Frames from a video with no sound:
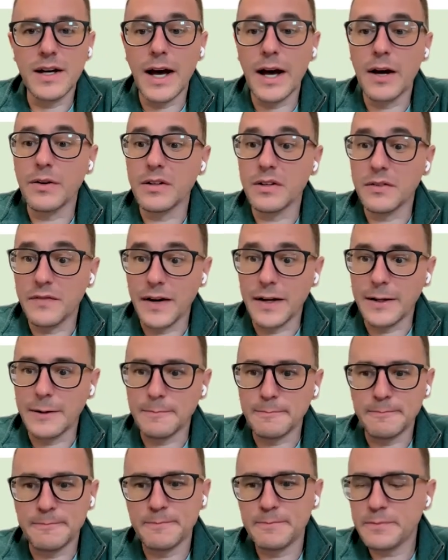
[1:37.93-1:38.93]
how to define
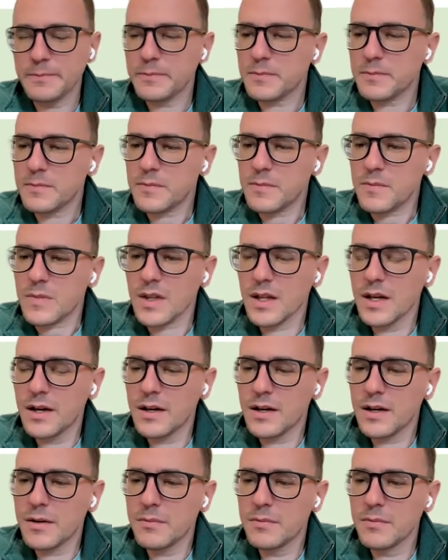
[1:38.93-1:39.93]

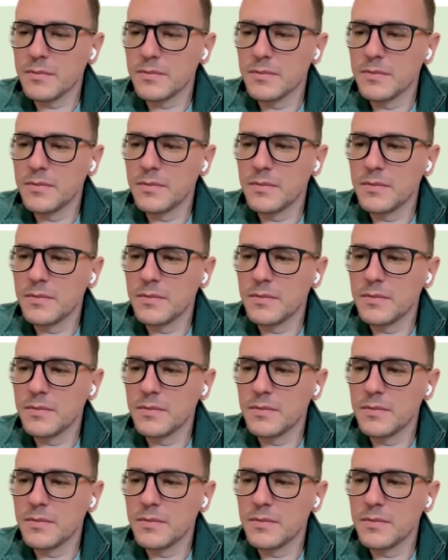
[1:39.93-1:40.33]
it.